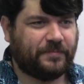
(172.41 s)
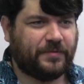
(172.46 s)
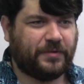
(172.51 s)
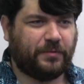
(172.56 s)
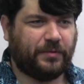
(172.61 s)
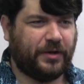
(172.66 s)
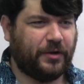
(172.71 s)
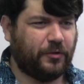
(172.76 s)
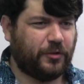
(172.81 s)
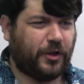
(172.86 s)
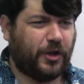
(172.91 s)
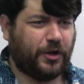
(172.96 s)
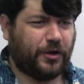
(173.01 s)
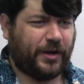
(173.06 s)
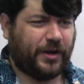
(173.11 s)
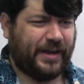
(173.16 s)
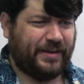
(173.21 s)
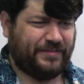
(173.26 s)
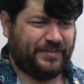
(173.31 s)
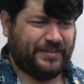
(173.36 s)
So we no
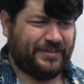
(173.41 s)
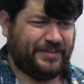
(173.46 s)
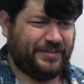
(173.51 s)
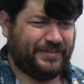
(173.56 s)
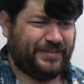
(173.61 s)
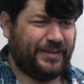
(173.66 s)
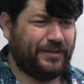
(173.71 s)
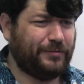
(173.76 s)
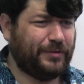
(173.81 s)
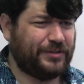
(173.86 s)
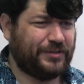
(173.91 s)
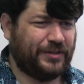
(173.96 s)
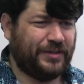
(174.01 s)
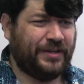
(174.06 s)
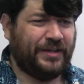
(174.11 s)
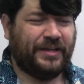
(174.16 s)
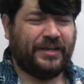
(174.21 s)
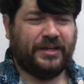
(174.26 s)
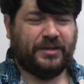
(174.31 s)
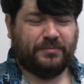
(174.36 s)
longer have to distinguish
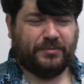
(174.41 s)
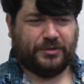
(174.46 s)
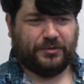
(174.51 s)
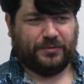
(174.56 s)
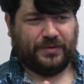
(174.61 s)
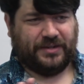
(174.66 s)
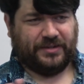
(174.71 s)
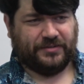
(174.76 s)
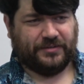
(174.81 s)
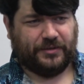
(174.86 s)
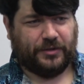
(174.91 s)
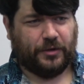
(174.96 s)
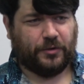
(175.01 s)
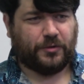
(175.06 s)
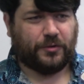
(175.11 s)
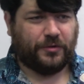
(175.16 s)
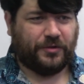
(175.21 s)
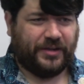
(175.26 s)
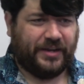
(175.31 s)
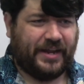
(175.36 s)
between
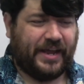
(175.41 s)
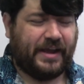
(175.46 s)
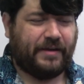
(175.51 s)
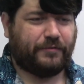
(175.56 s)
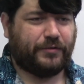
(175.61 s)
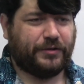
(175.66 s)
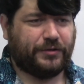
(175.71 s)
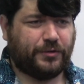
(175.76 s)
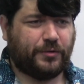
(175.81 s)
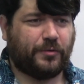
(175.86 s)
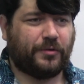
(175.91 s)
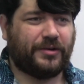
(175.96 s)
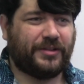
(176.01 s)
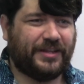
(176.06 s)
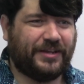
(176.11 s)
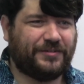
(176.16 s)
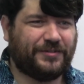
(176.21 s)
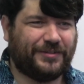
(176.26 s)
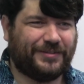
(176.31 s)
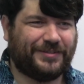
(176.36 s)
local and average
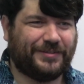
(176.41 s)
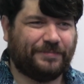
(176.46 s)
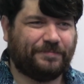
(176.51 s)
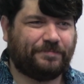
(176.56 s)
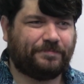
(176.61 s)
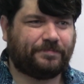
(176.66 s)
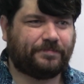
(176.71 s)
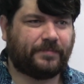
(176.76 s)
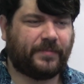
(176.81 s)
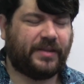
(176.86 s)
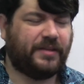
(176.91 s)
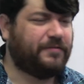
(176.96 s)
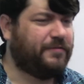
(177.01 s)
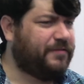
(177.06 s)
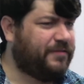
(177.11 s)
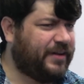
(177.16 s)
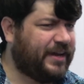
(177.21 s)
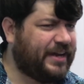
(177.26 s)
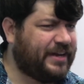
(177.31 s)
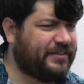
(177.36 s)
correlations. In
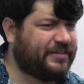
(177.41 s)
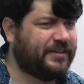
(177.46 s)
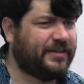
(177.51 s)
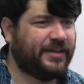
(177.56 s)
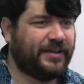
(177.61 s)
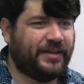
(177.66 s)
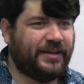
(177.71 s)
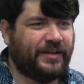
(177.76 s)
fact,